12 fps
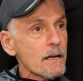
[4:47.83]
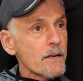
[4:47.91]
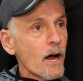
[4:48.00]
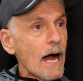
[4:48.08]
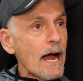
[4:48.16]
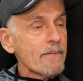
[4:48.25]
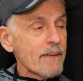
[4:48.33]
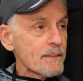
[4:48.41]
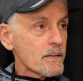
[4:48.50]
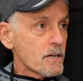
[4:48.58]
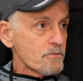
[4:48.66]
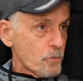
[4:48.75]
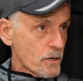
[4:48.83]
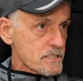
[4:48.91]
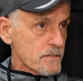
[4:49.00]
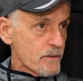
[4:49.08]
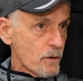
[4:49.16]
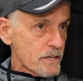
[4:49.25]
no, I've had the good
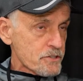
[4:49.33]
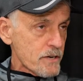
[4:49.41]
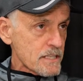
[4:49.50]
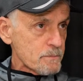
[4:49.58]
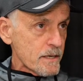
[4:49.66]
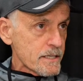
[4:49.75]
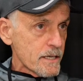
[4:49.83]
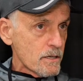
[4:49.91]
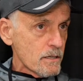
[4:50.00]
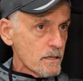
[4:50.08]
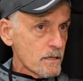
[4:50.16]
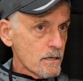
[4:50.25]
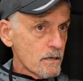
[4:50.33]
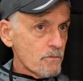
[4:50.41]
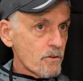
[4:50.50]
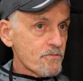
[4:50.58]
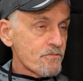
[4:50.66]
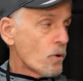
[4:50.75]
fortune of knowing Tress MacNeille
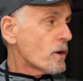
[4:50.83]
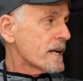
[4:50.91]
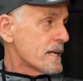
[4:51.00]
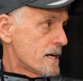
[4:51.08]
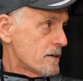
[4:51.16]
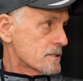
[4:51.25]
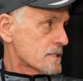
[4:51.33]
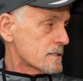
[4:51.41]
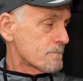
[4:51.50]
for 40 years.